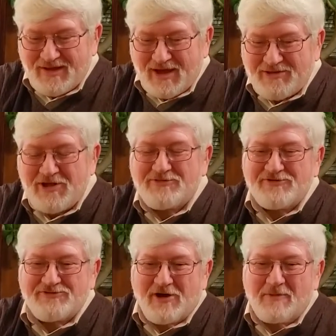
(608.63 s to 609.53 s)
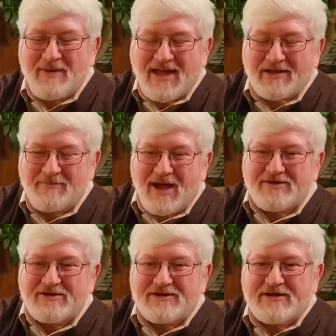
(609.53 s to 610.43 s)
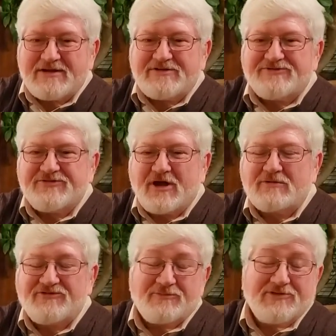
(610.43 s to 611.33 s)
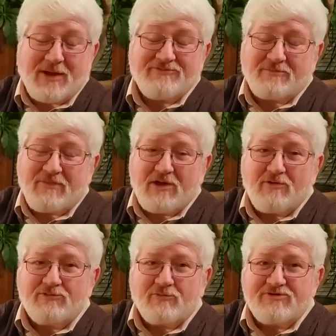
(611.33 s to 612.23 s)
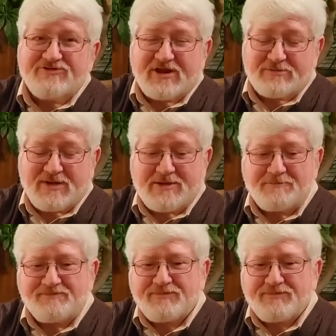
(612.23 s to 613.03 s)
Another drawback about it is sometimes I'm my own worst enemy.